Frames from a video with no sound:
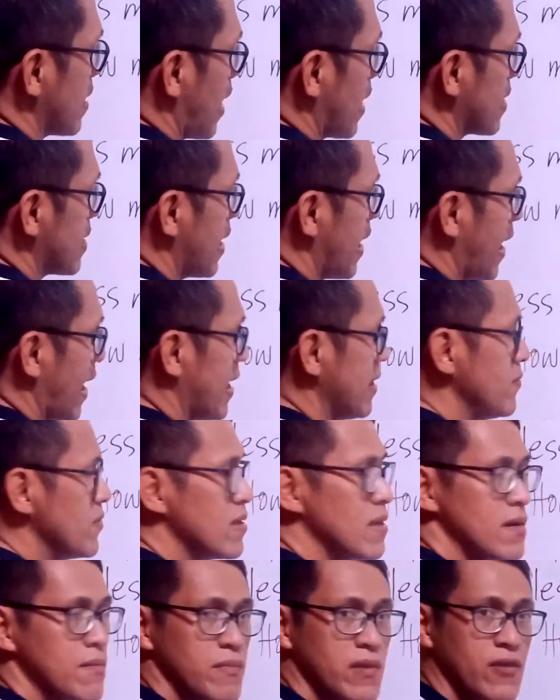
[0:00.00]
Again,
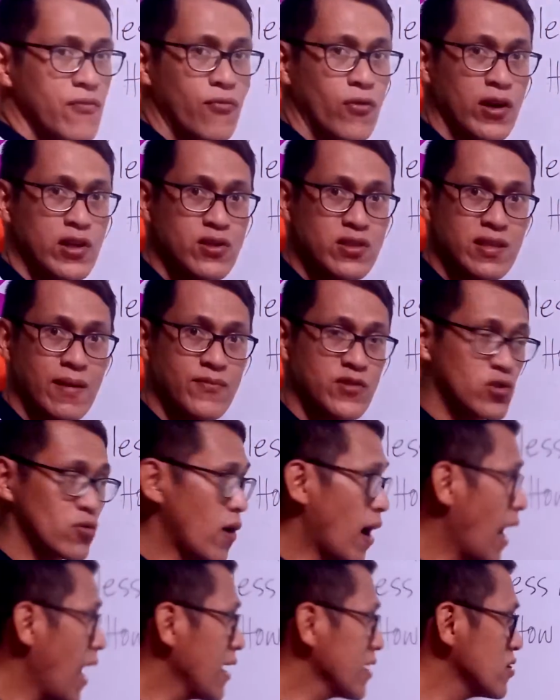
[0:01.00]
before you
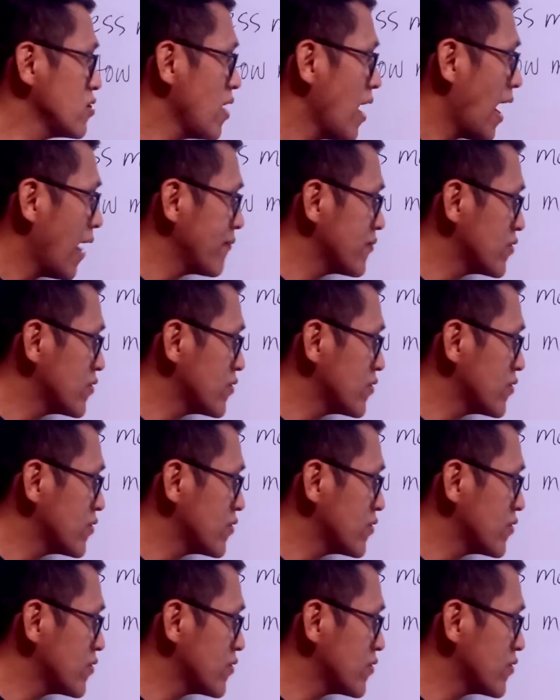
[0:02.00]
subtract, you have